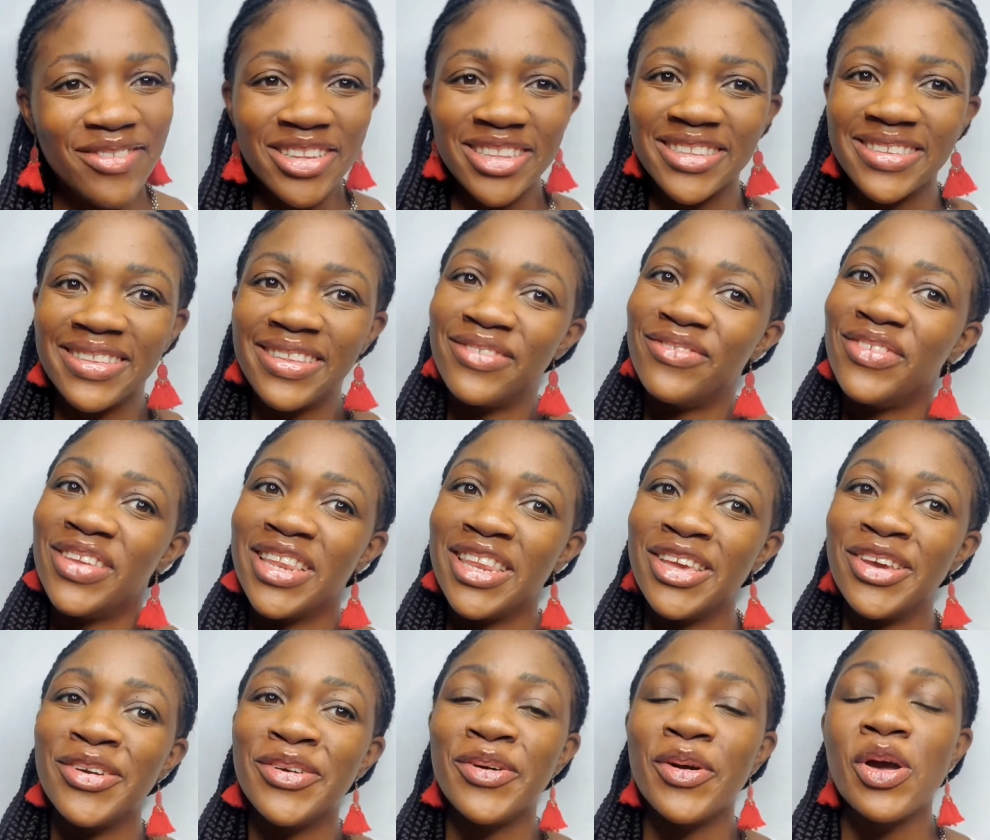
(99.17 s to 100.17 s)
into the
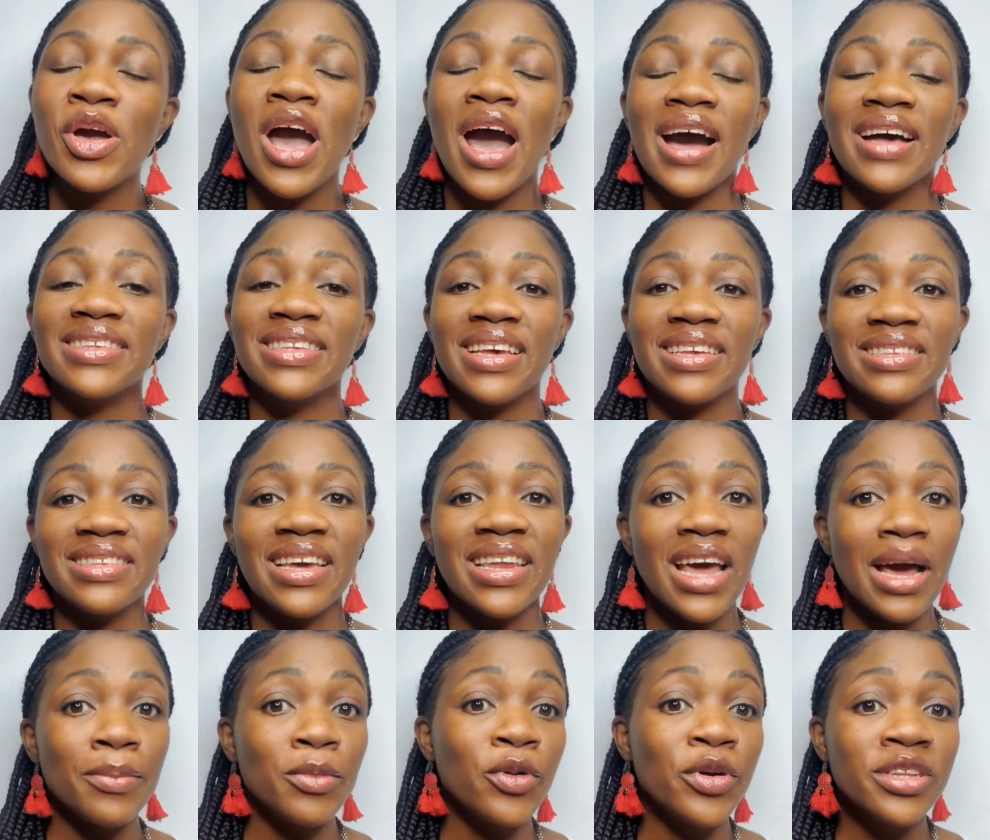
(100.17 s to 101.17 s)
video as i said
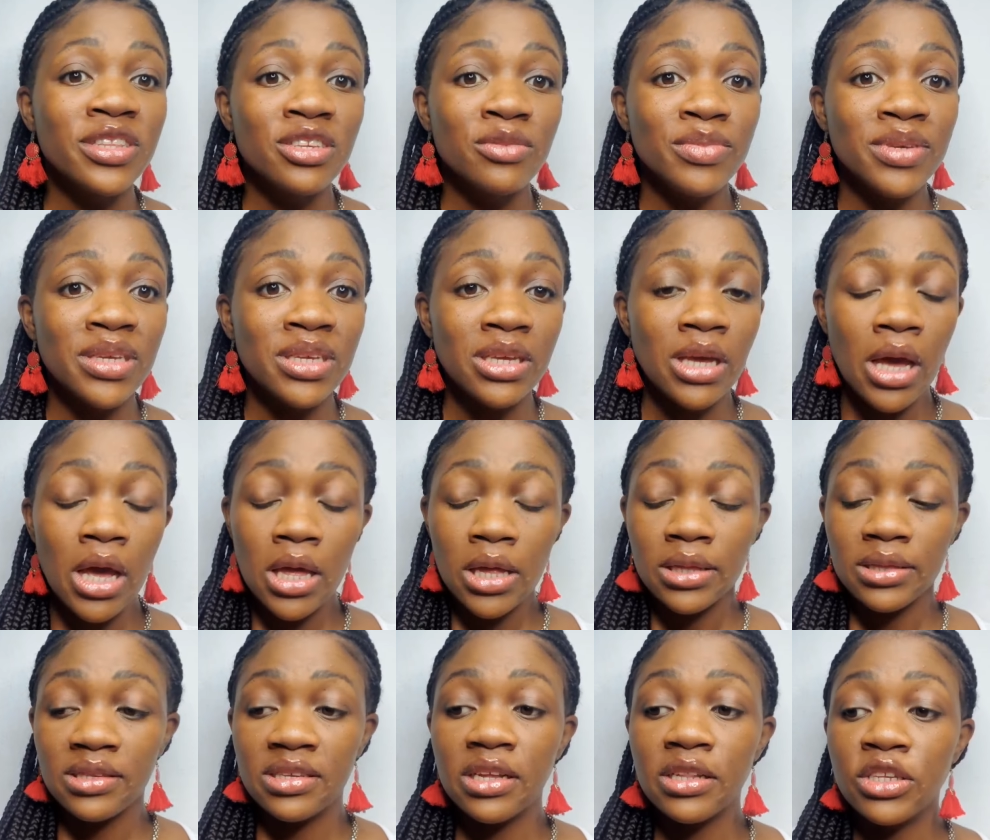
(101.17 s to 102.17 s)
i'm going to be
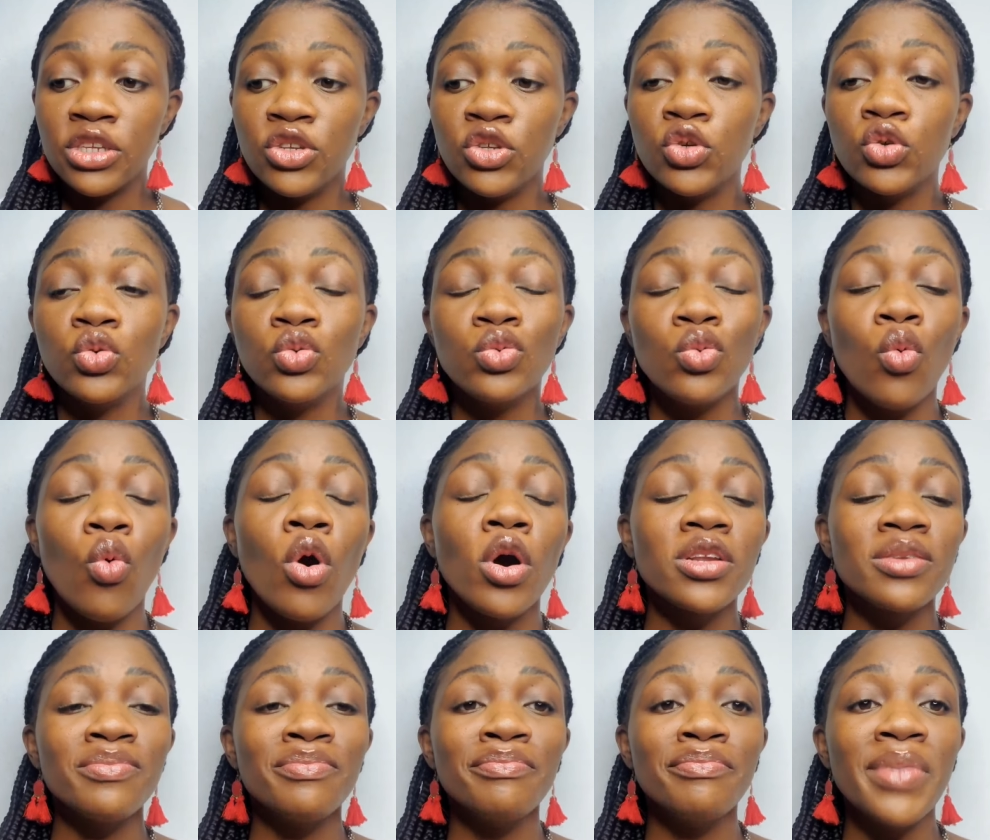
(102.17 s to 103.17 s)
telling you
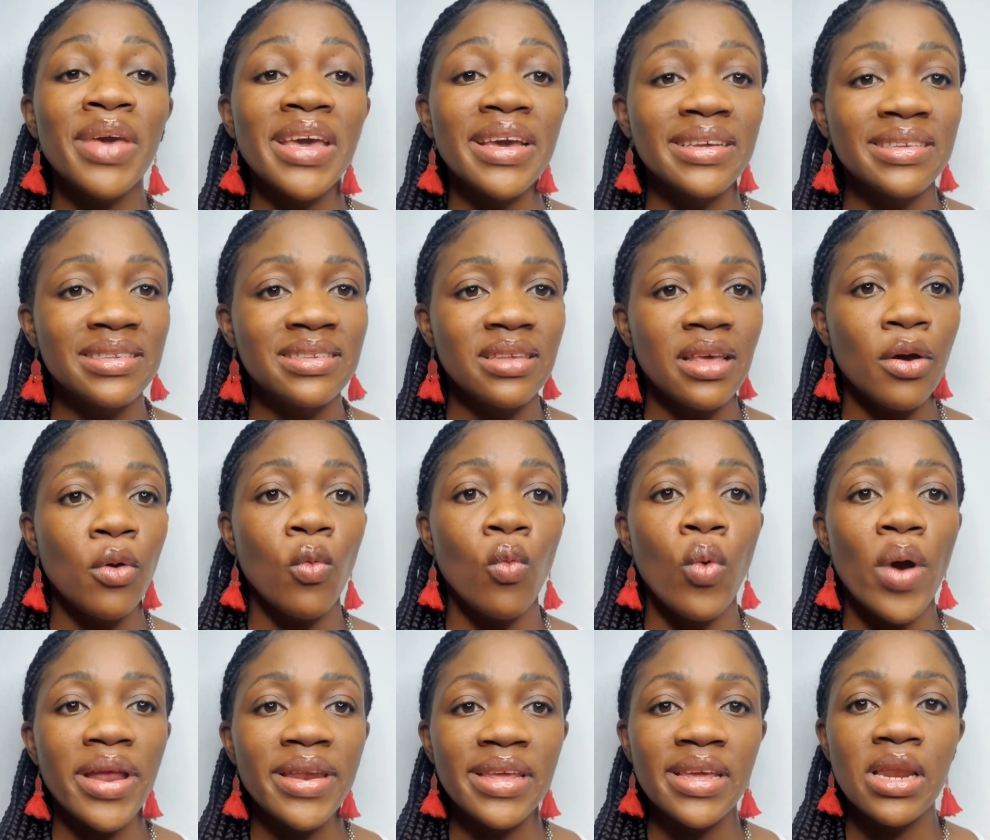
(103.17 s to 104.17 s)
what makes a
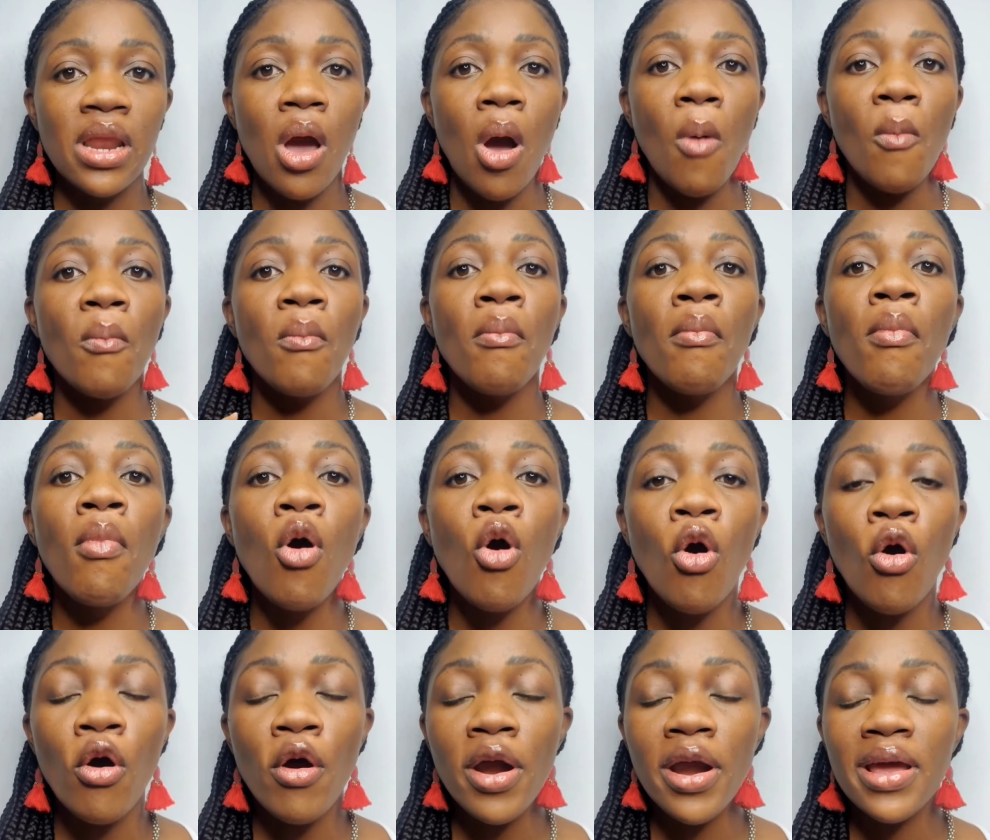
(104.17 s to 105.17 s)
wedding
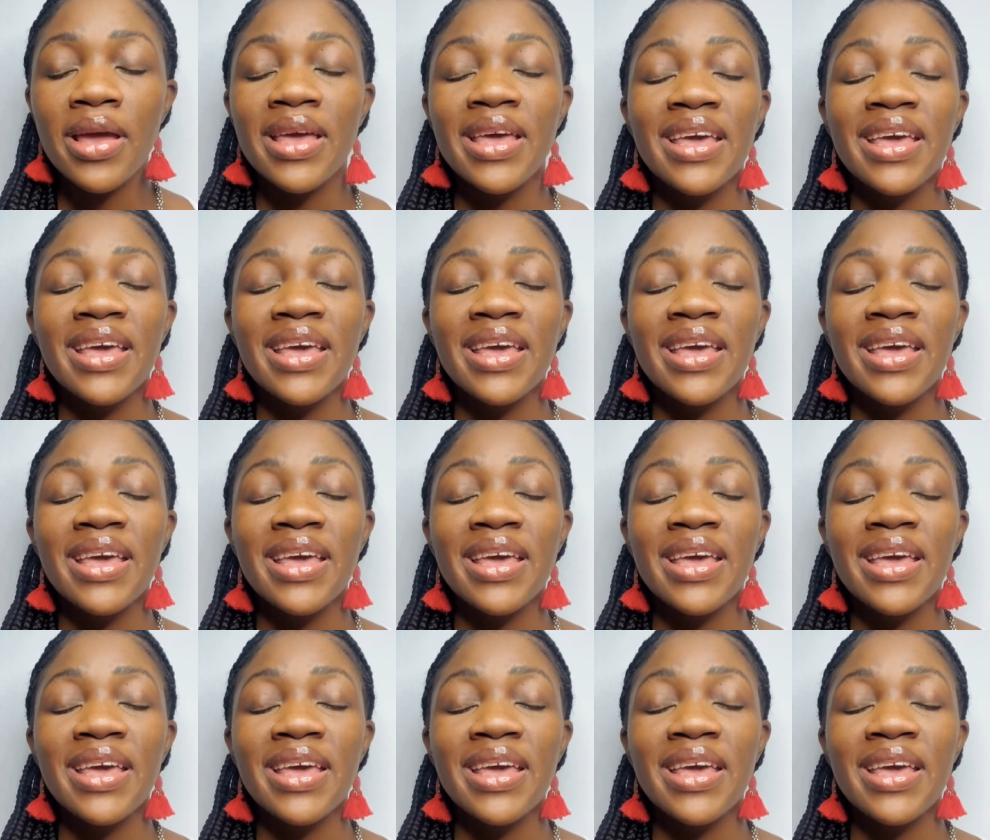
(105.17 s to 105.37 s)
more